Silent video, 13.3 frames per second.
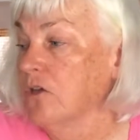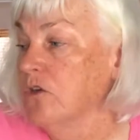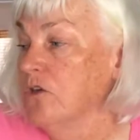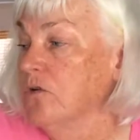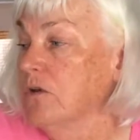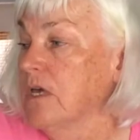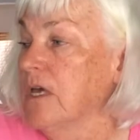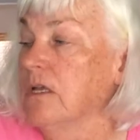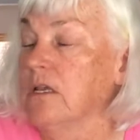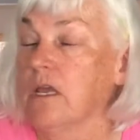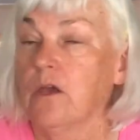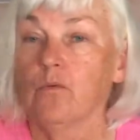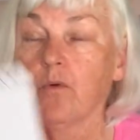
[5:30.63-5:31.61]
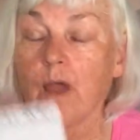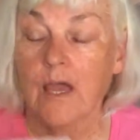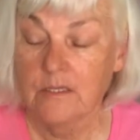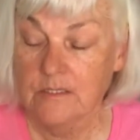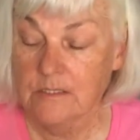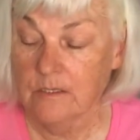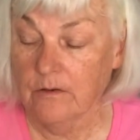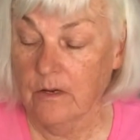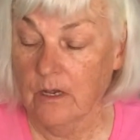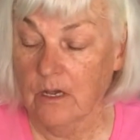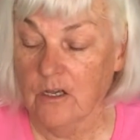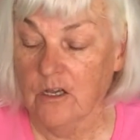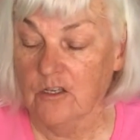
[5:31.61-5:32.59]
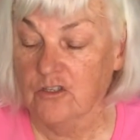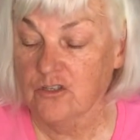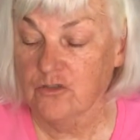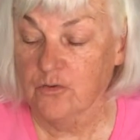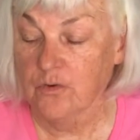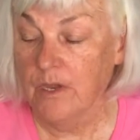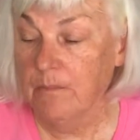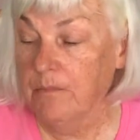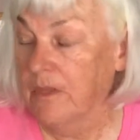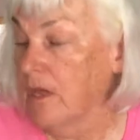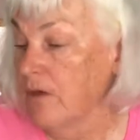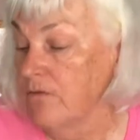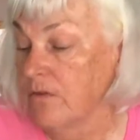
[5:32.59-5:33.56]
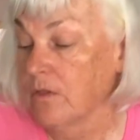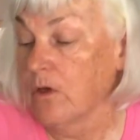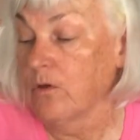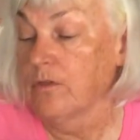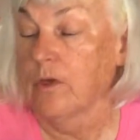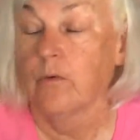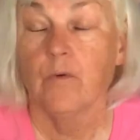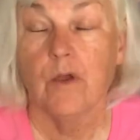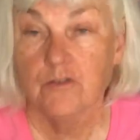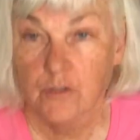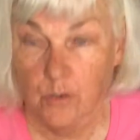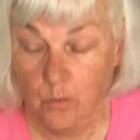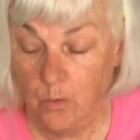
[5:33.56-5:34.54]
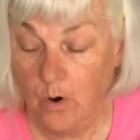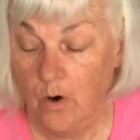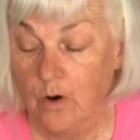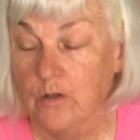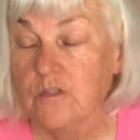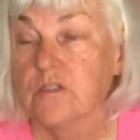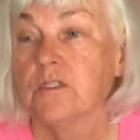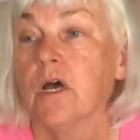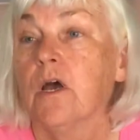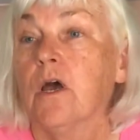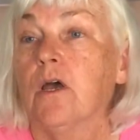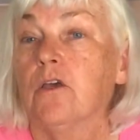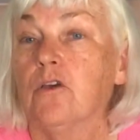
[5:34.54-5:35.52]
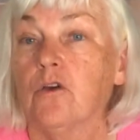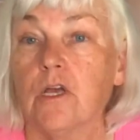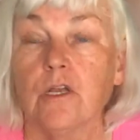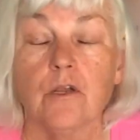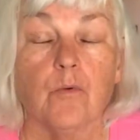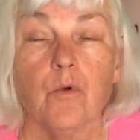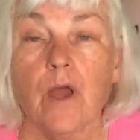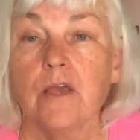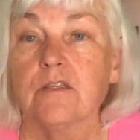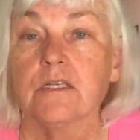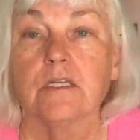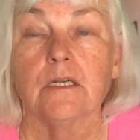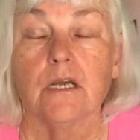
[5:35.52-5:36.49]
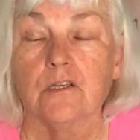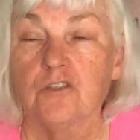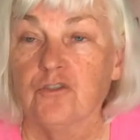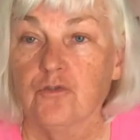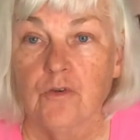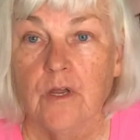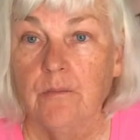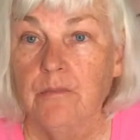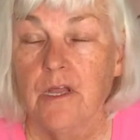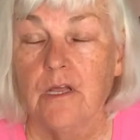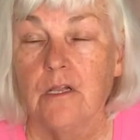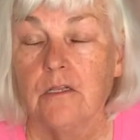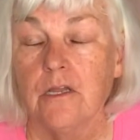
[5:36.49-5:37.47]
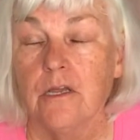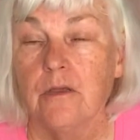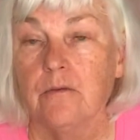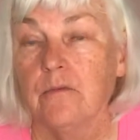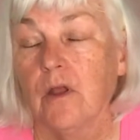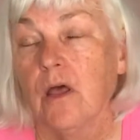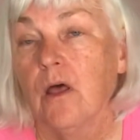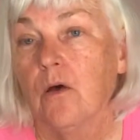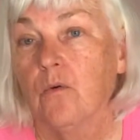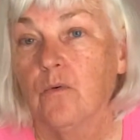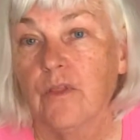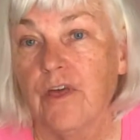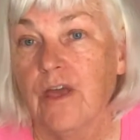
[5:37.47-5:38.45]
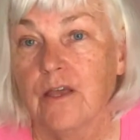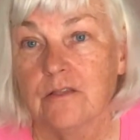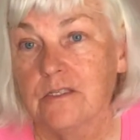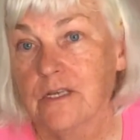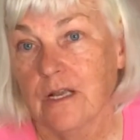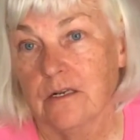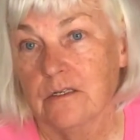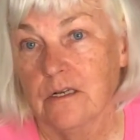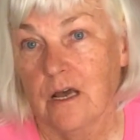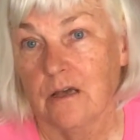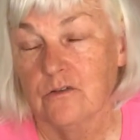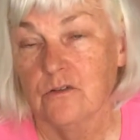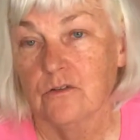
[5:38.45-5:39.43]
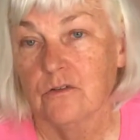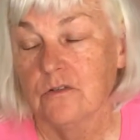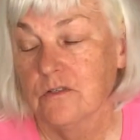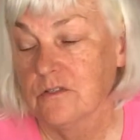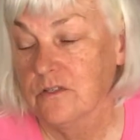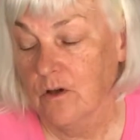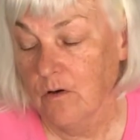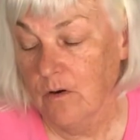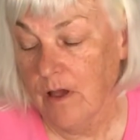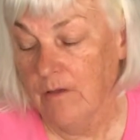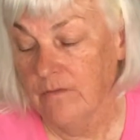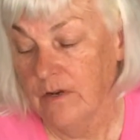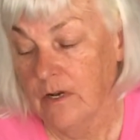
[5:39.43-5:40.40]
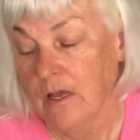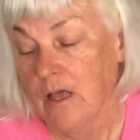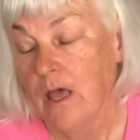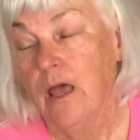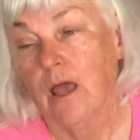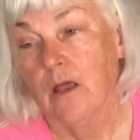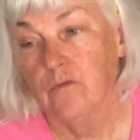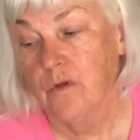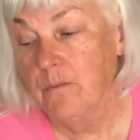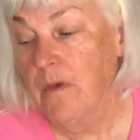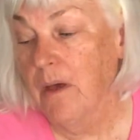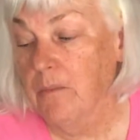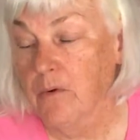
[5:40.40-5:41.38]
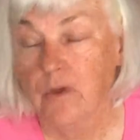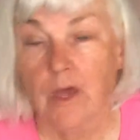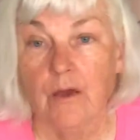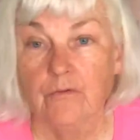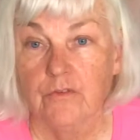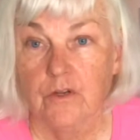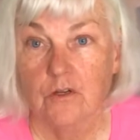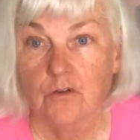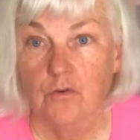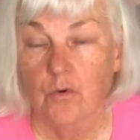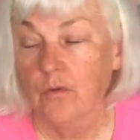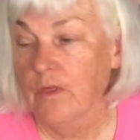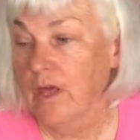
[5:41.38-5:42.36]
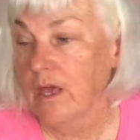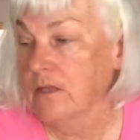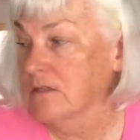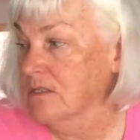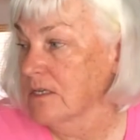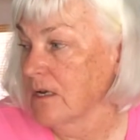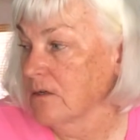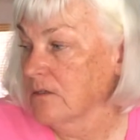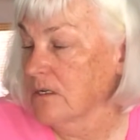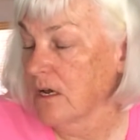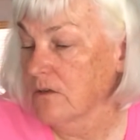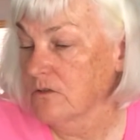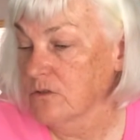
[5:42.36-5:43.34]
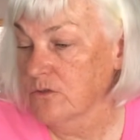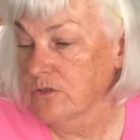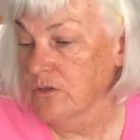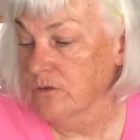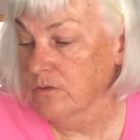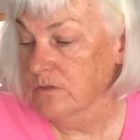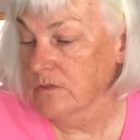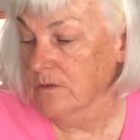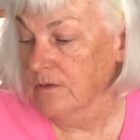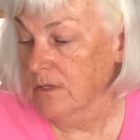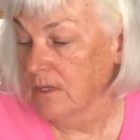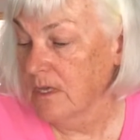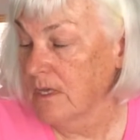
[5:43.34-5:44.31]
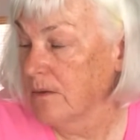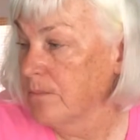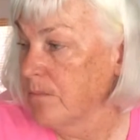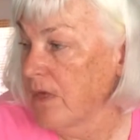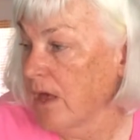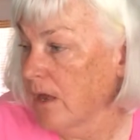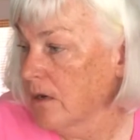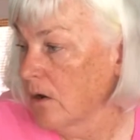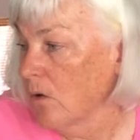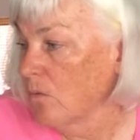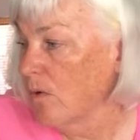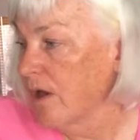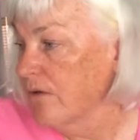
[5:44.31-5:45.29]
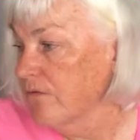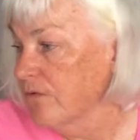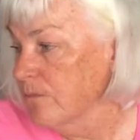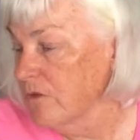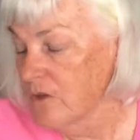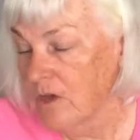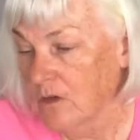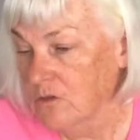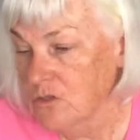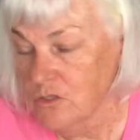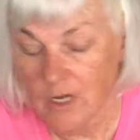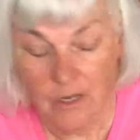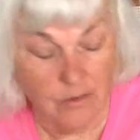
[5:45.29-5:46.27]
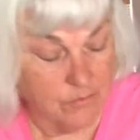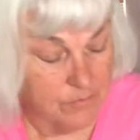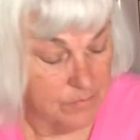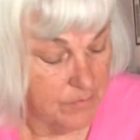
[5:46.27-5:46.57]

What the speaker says: you can erase it extremely, even though the eraser works, you can erase it extremely clean with hand sanitizer. So and remember, you have to control the hand sanitizer too. Keep that away from the young child.